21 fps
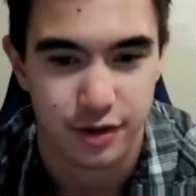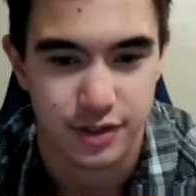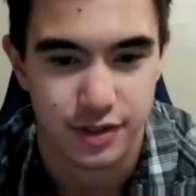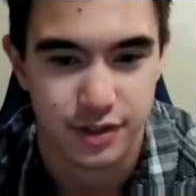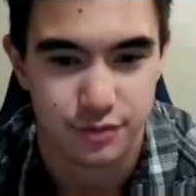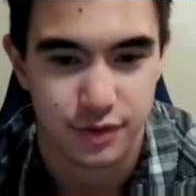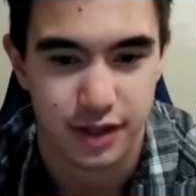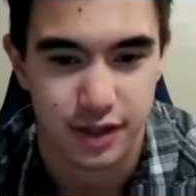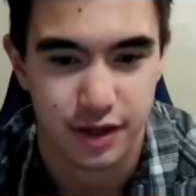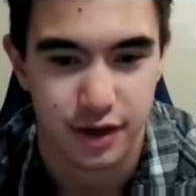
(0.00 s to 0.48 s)
You're
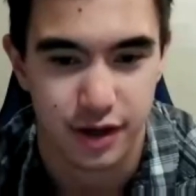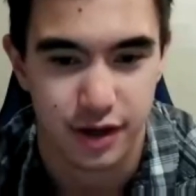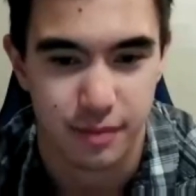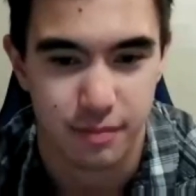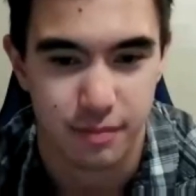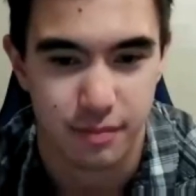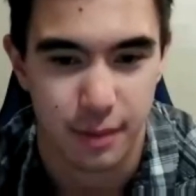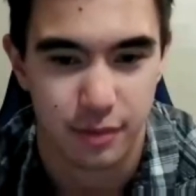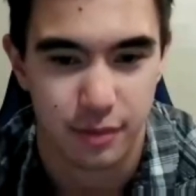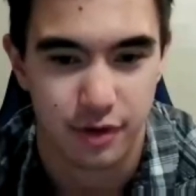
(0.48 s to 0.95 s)
just really good
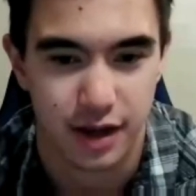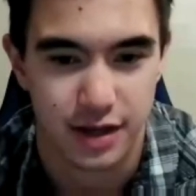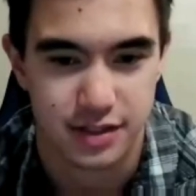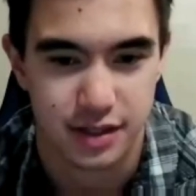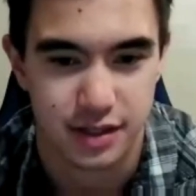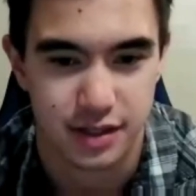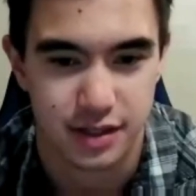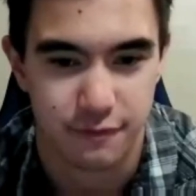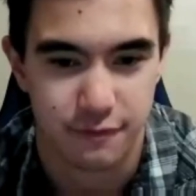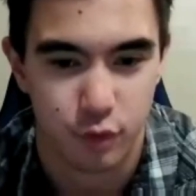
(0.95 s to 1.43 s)
at
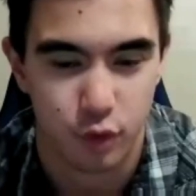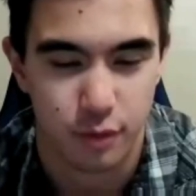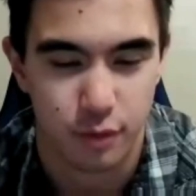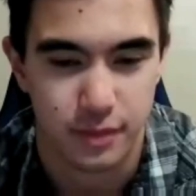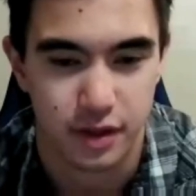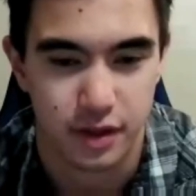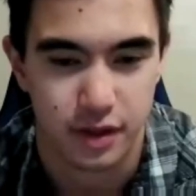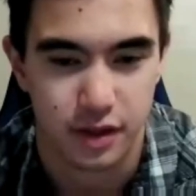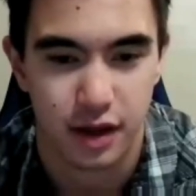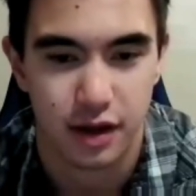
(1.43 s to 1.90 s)
memorizing a
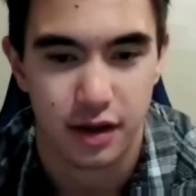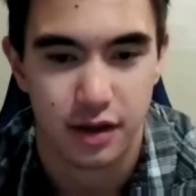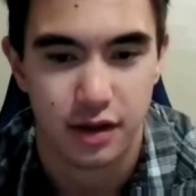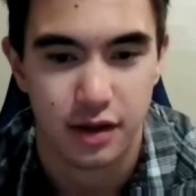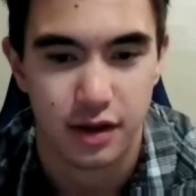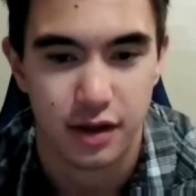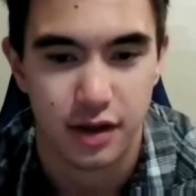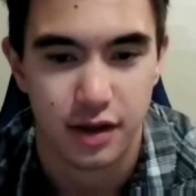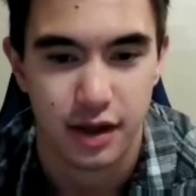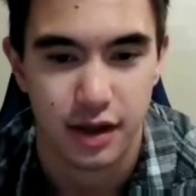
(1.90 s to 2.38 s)
formula.
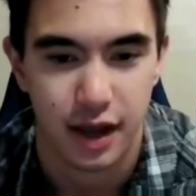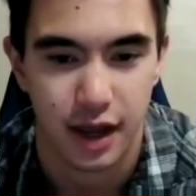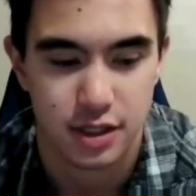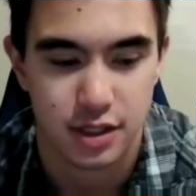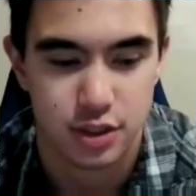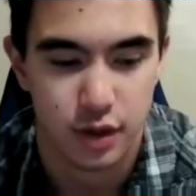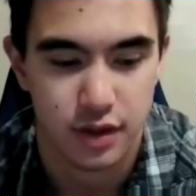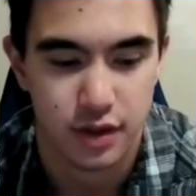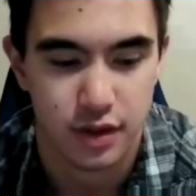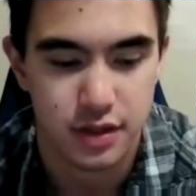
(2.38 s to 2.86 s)

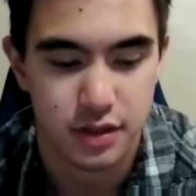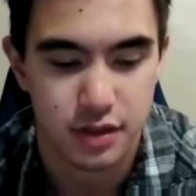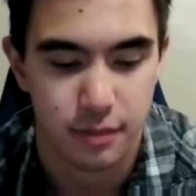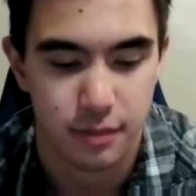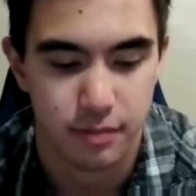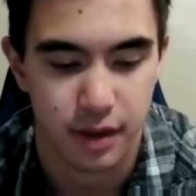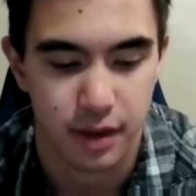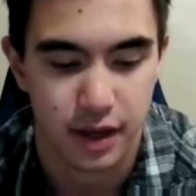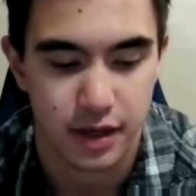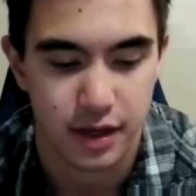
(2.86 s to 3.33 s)
And so I think
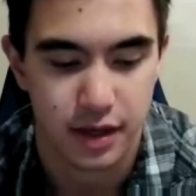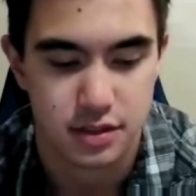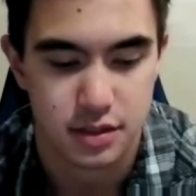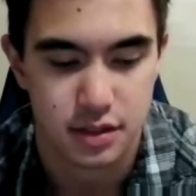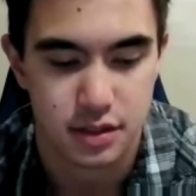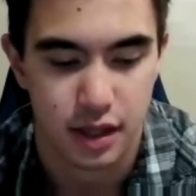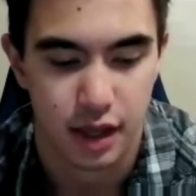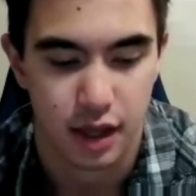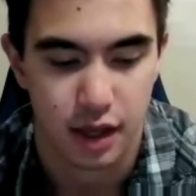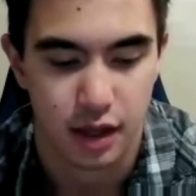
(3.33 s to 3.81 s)
the
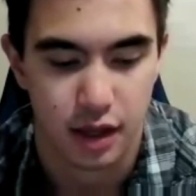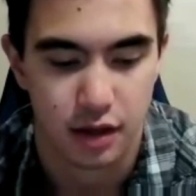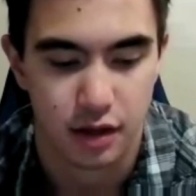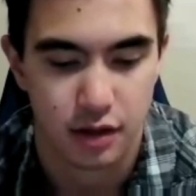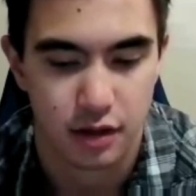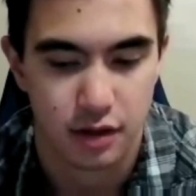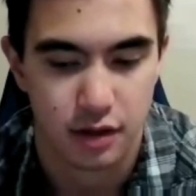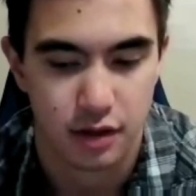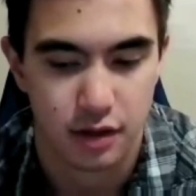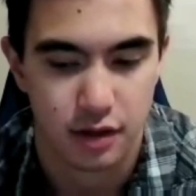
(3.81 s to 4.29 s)
biggest
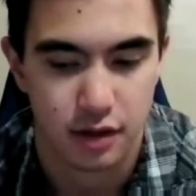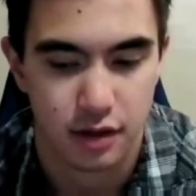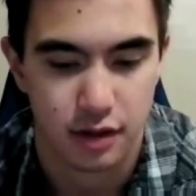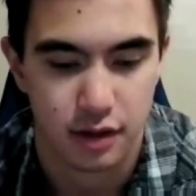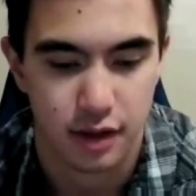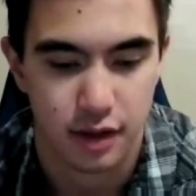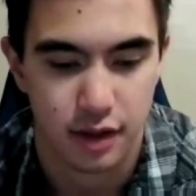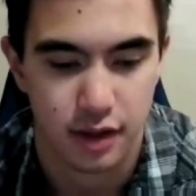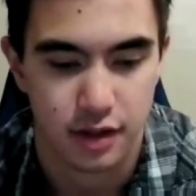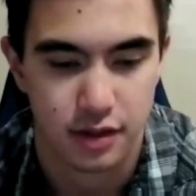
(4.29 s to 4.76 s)
thing
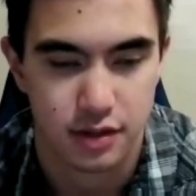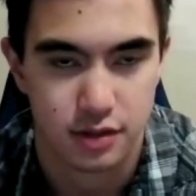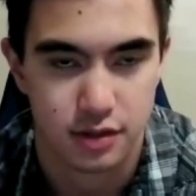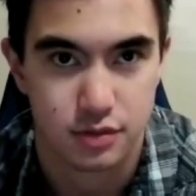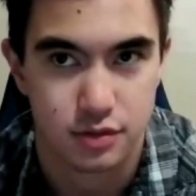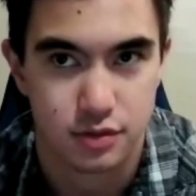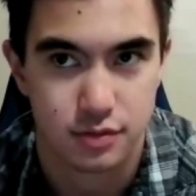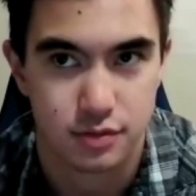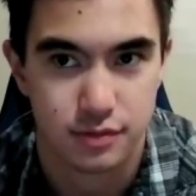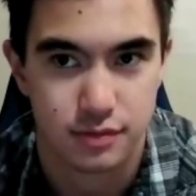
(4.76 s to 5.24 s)

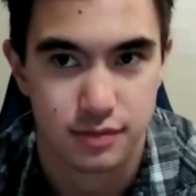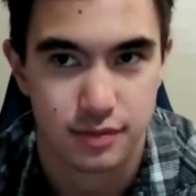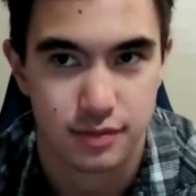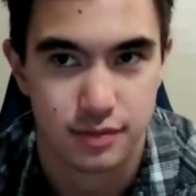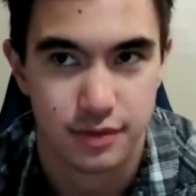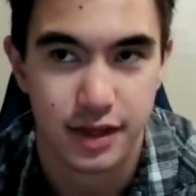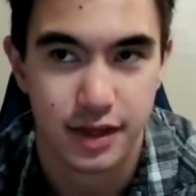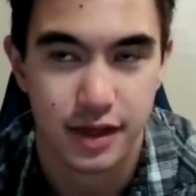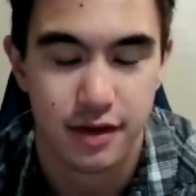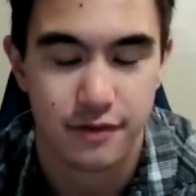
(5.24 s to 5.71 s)
is
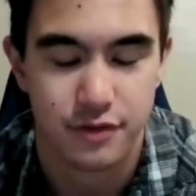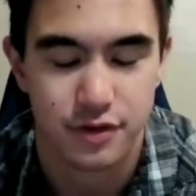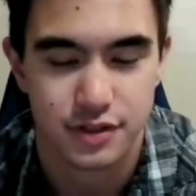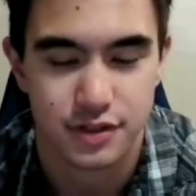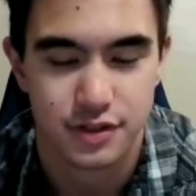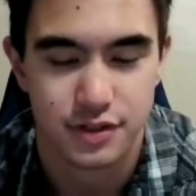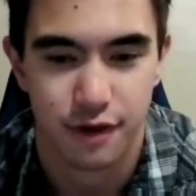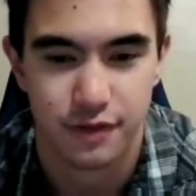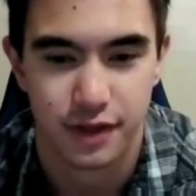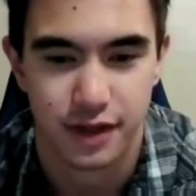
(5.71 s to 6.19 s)
thinking of
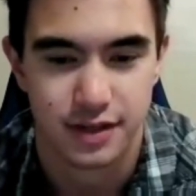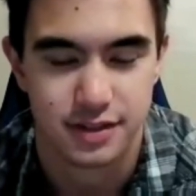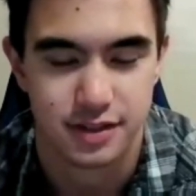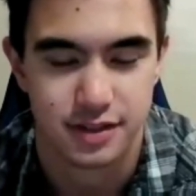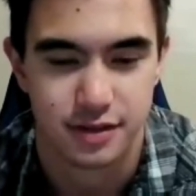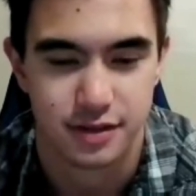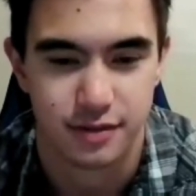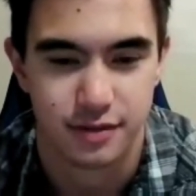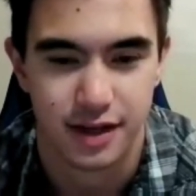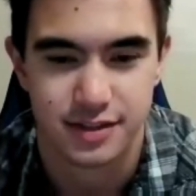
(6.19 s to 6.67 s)
yourself like
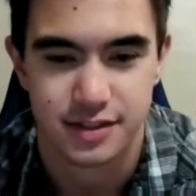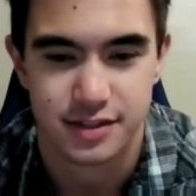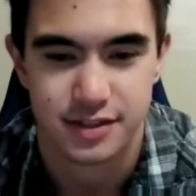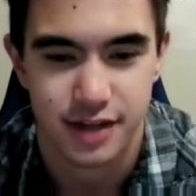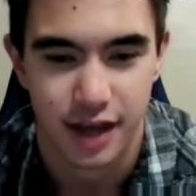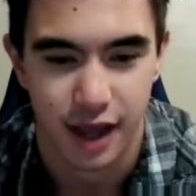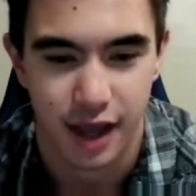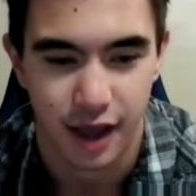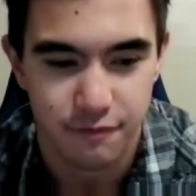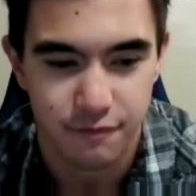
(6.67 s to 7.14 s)
as a
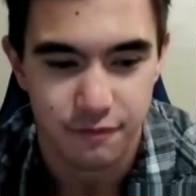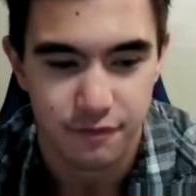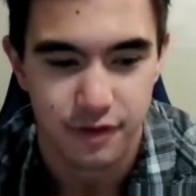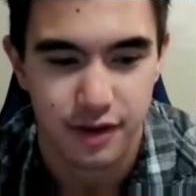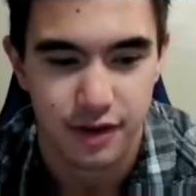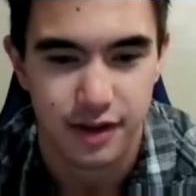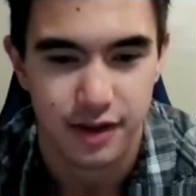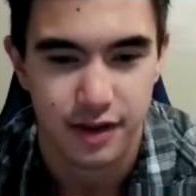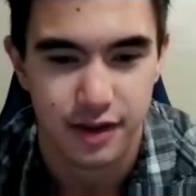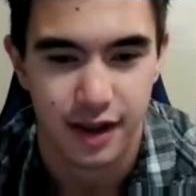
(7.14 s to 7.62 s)
chef,
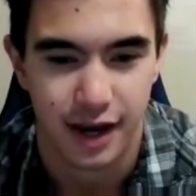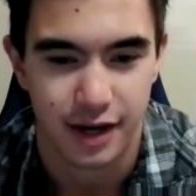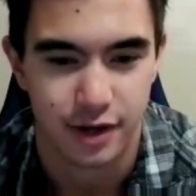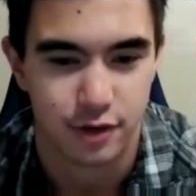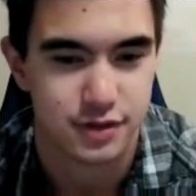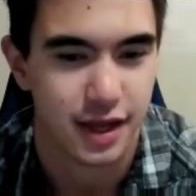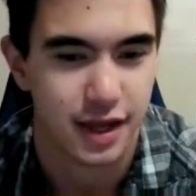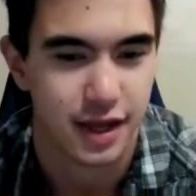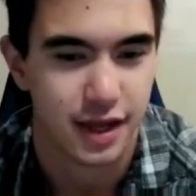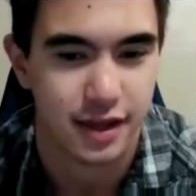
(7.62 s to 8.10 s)
and
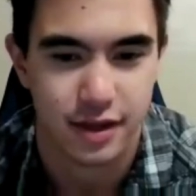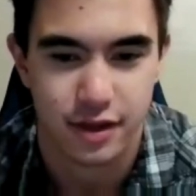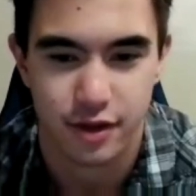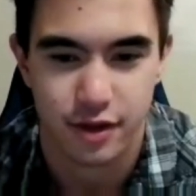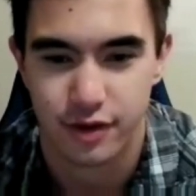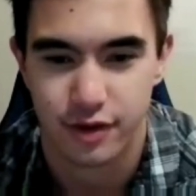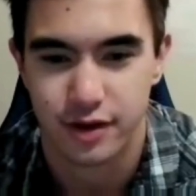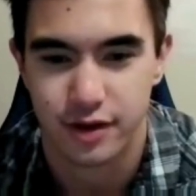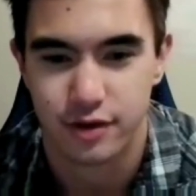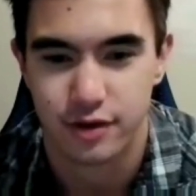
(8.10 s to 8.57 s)
you're taking
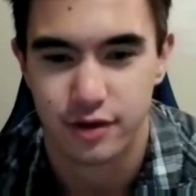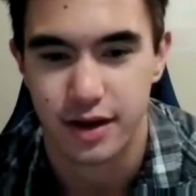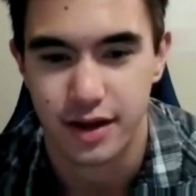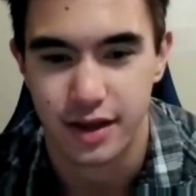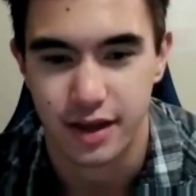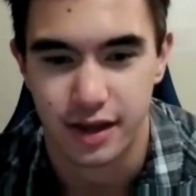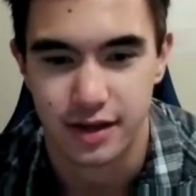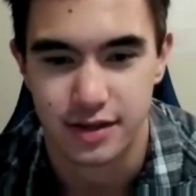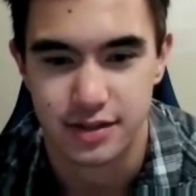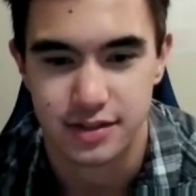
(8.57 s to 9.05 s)
your
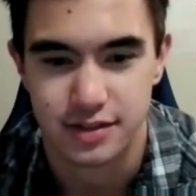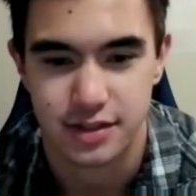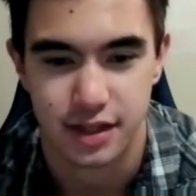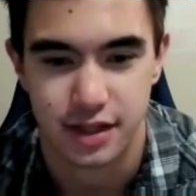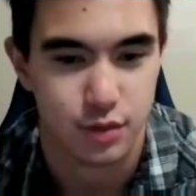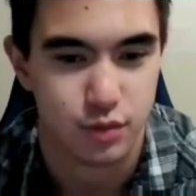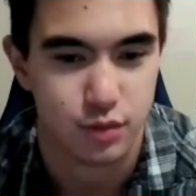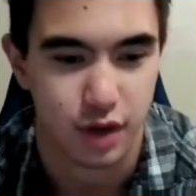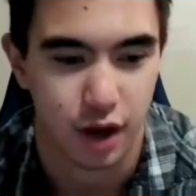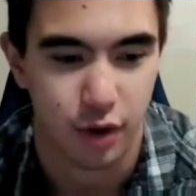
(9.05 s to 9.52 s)
ingredients
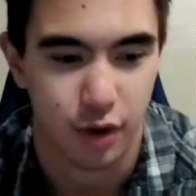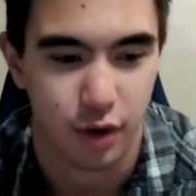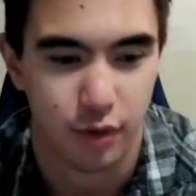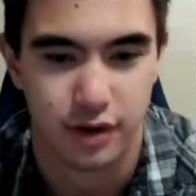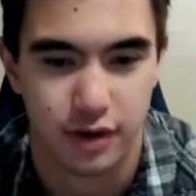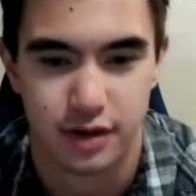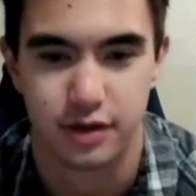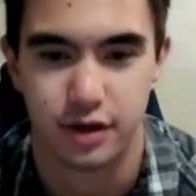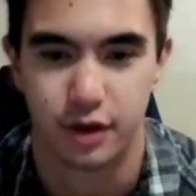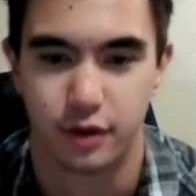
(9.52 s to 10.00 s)
that
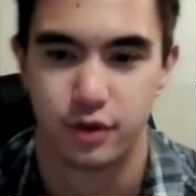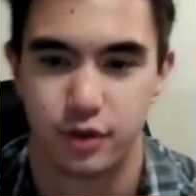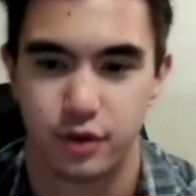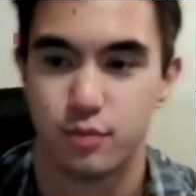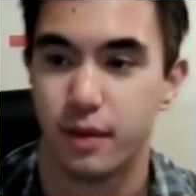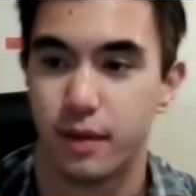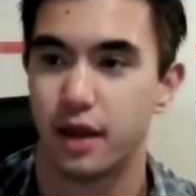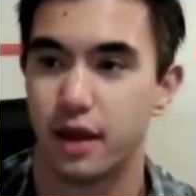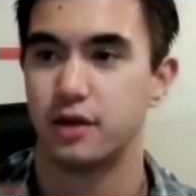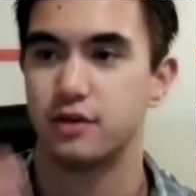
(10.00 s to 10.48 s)
and you
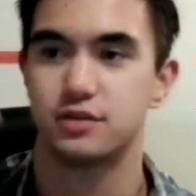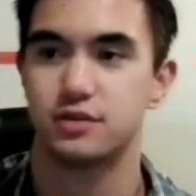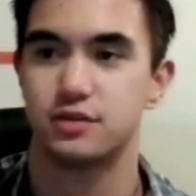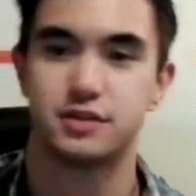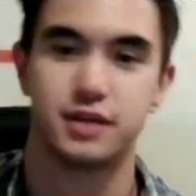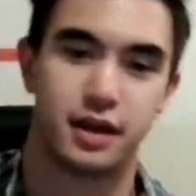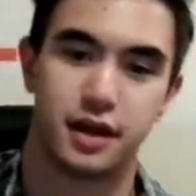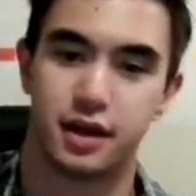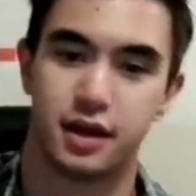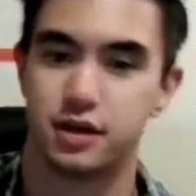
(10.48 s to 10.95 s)
might
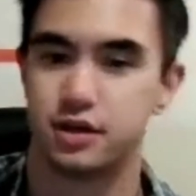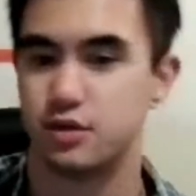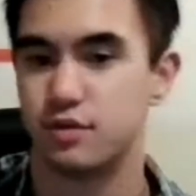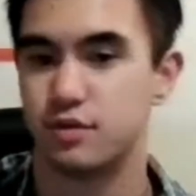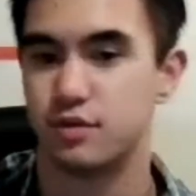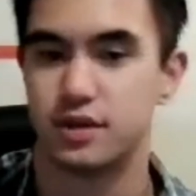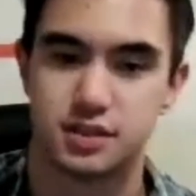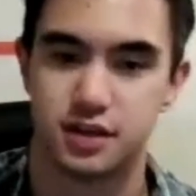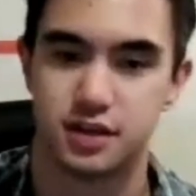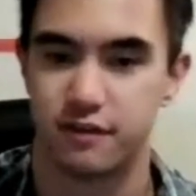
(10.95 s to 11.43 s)
understand how to
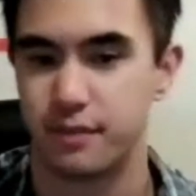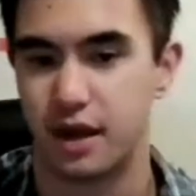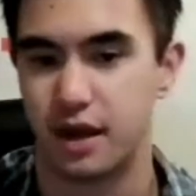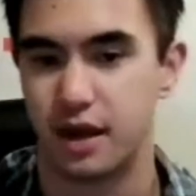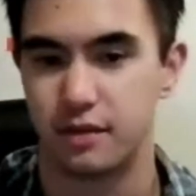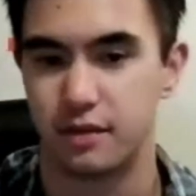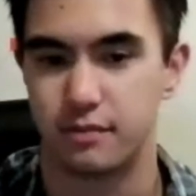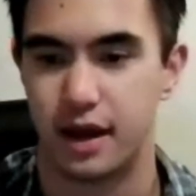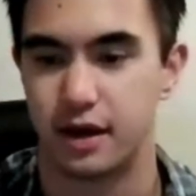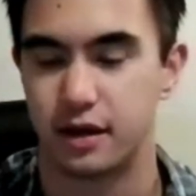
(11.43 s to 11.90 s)
do this stuff
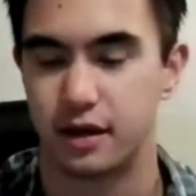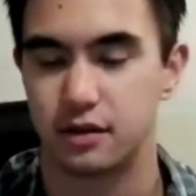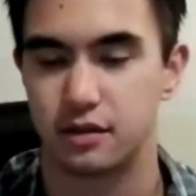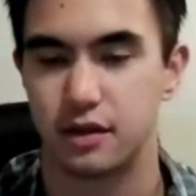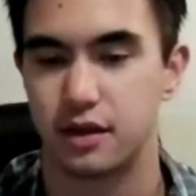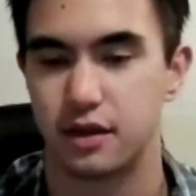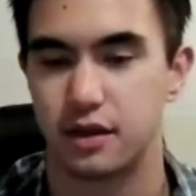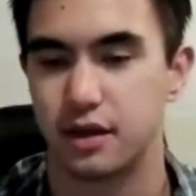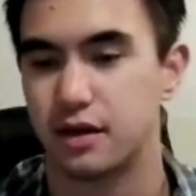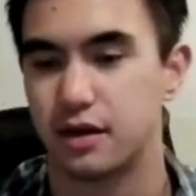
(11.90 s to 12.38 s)

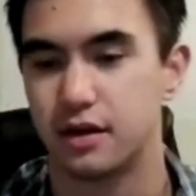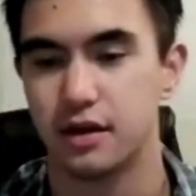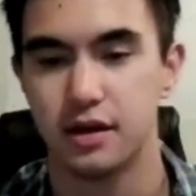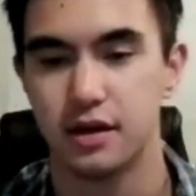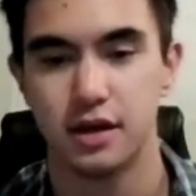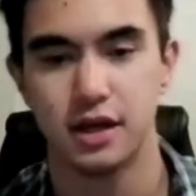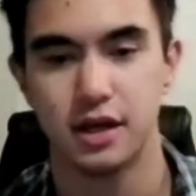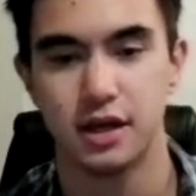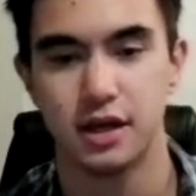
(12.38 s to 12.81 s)
mathematically, and